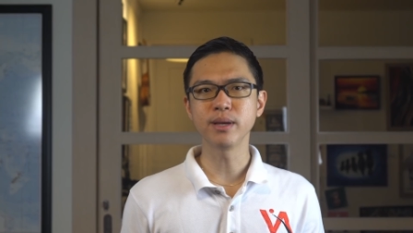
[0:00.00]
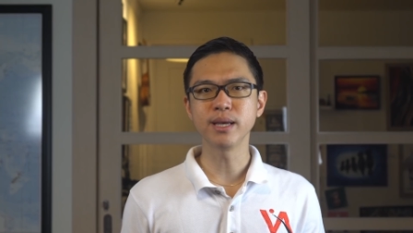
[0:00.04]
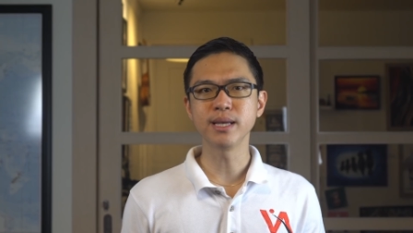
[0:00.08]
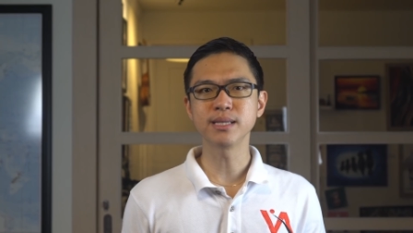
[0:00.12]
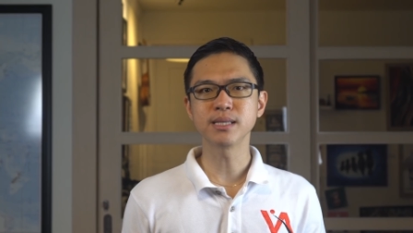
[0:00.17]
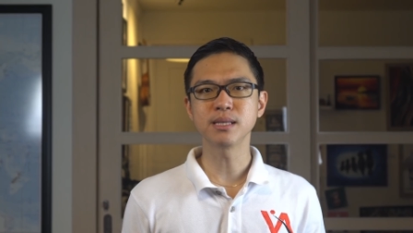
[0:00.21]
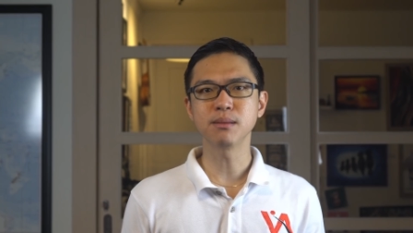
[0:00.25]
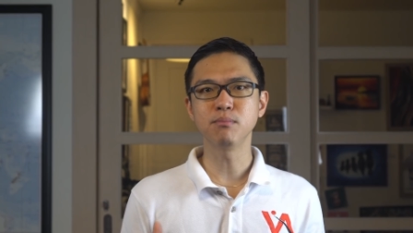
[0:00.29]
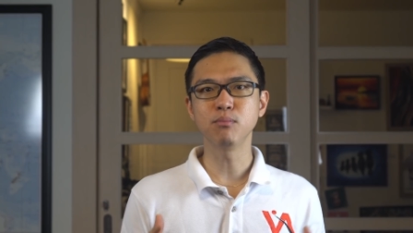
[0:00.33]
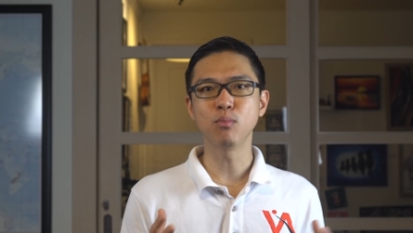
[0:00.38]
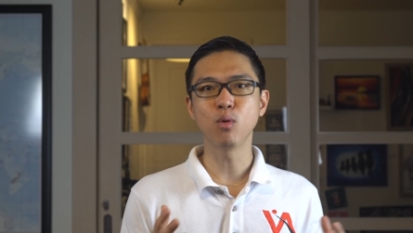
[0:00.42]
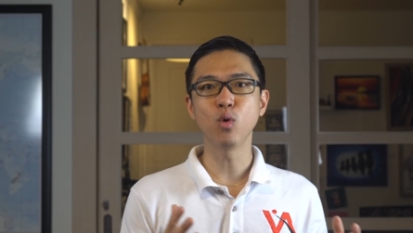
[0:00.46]
is
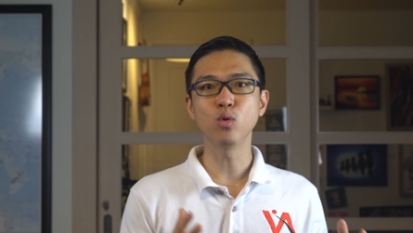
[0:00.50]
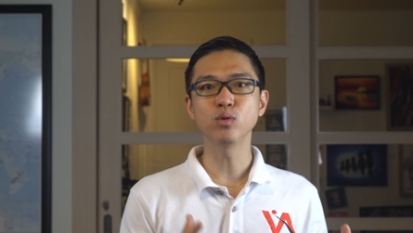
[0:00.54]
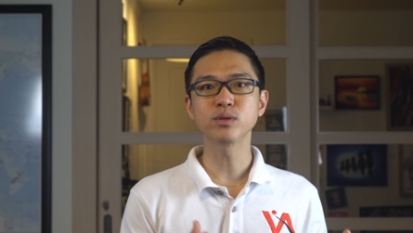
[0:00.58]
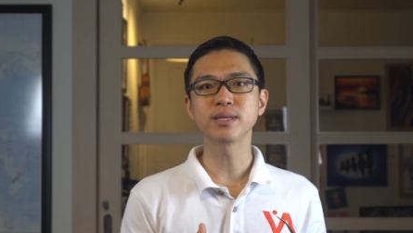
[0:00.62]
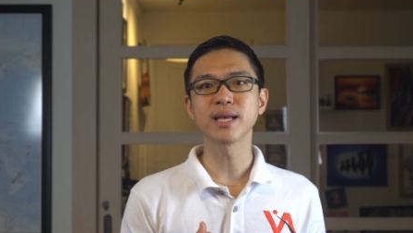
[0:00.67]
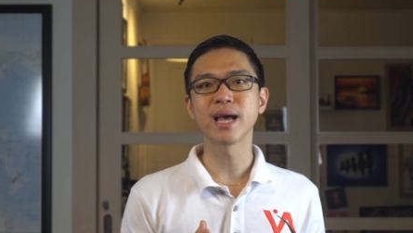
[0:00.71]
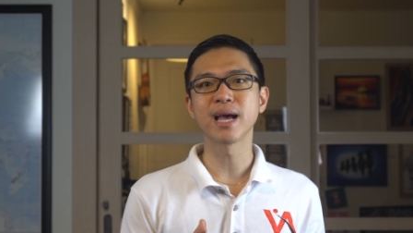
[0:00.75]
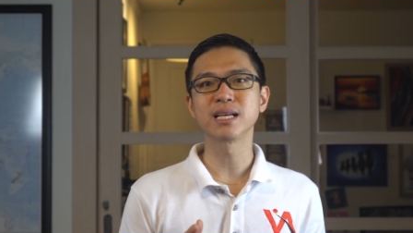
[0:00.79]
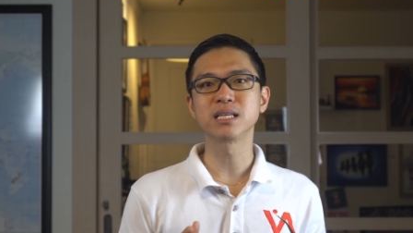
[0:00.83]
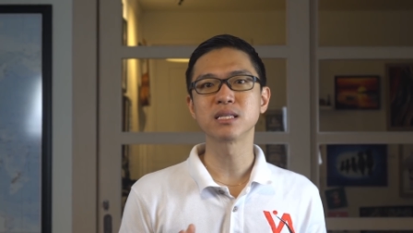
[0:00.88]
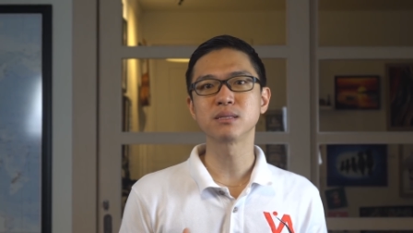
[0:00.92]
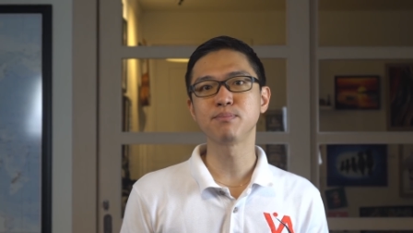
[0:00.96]
the most
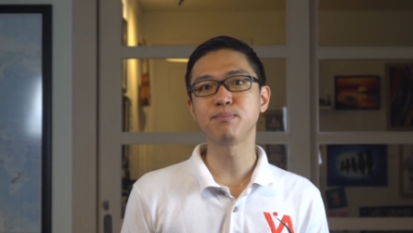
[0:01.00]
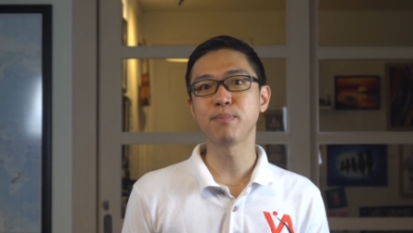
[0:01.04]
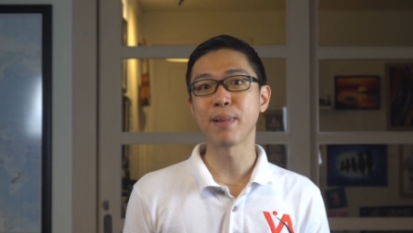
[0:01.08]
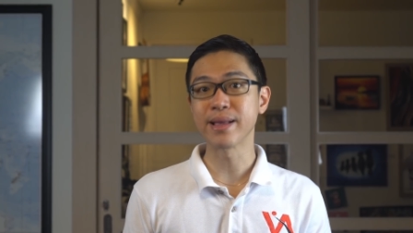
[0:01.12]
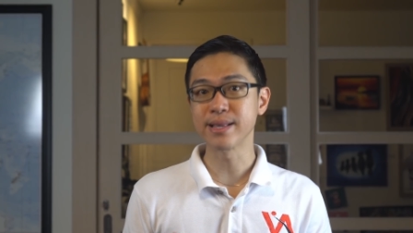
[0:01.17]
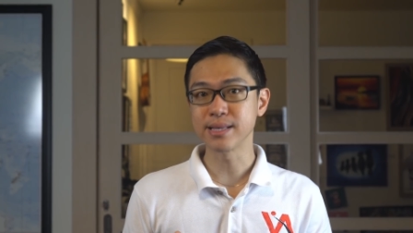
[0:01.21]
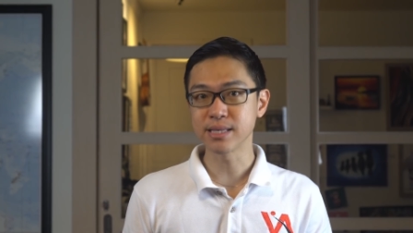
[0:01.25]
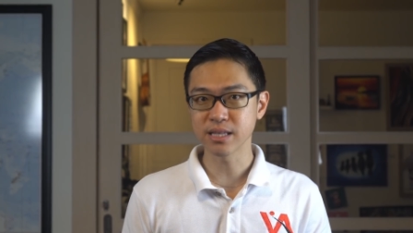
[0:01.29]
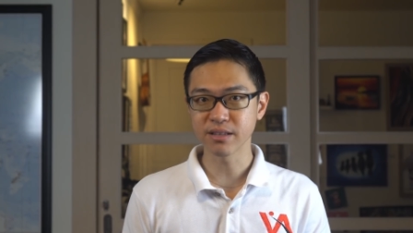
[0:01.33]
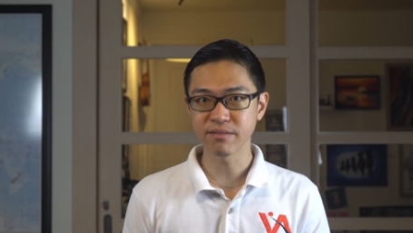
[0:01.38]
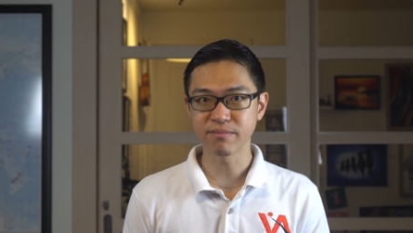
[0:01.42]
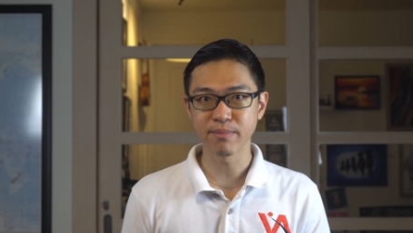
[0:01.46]

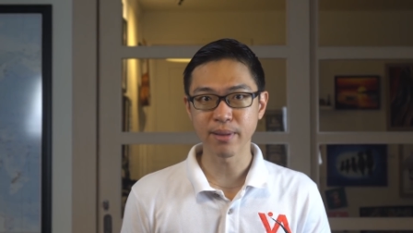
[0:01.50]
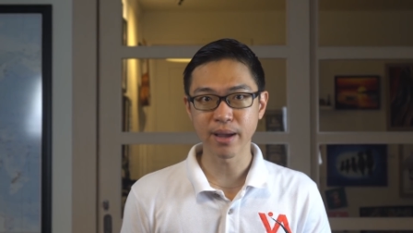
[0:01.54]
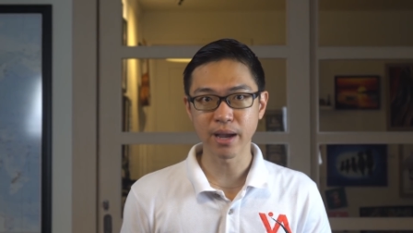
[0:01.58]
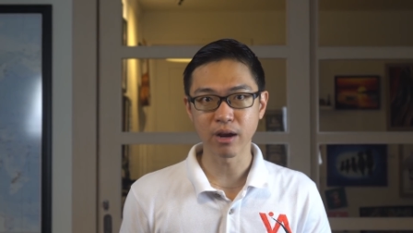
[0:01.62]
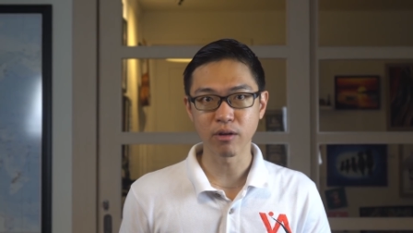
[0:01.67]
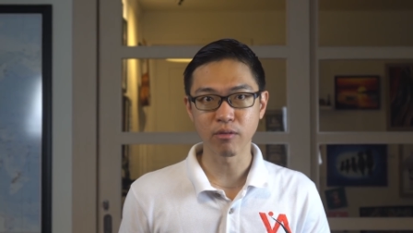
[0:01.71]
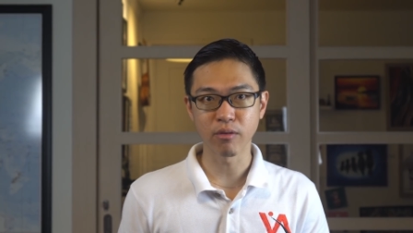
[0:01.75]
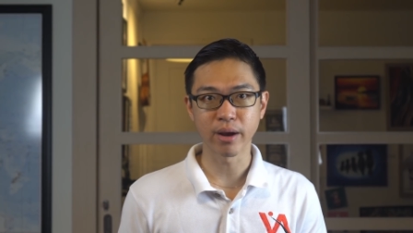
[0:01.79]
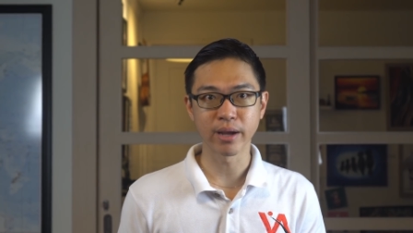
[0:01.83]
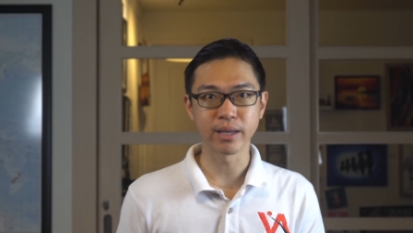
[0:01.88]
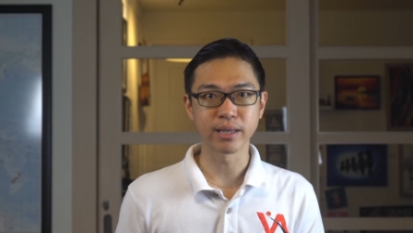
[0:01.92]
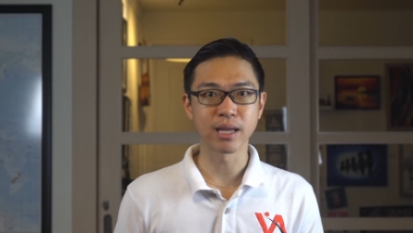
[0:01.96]
expensive bank
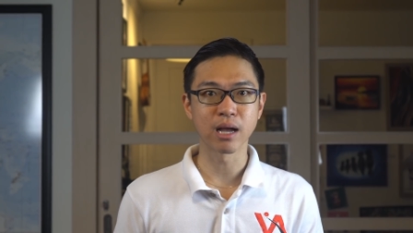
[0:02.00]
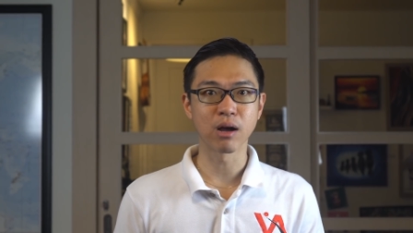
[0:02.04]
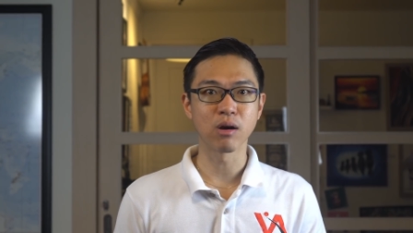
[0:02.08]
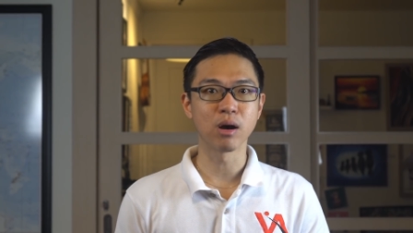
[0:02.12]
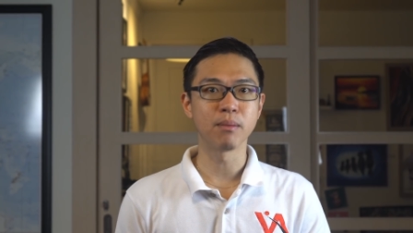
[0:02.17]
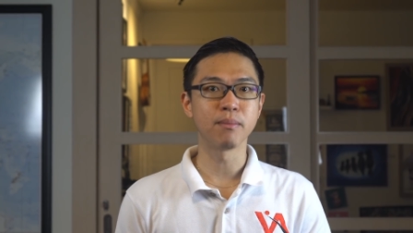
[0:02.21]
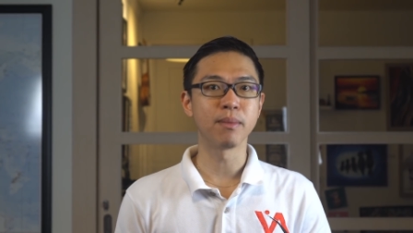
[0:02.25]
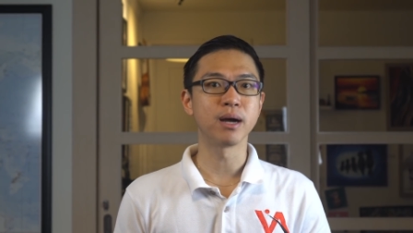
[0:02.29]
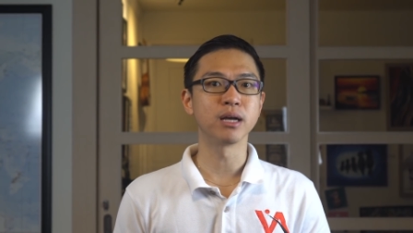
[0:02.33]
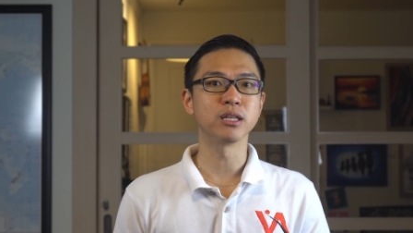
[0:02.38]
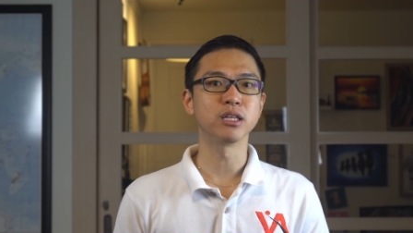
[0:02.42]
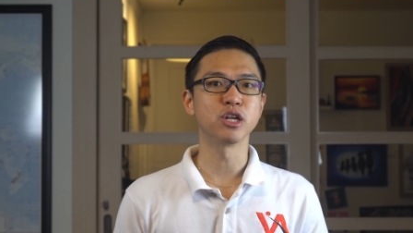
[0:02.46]
right now
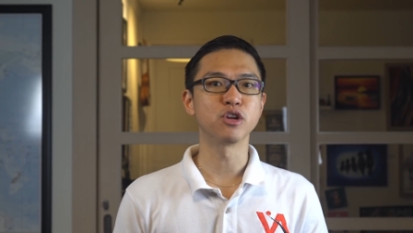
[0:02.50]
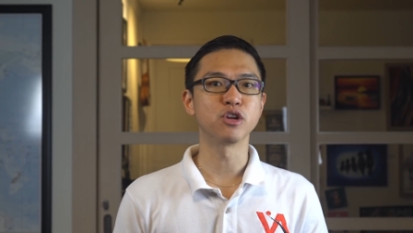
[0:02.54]
among the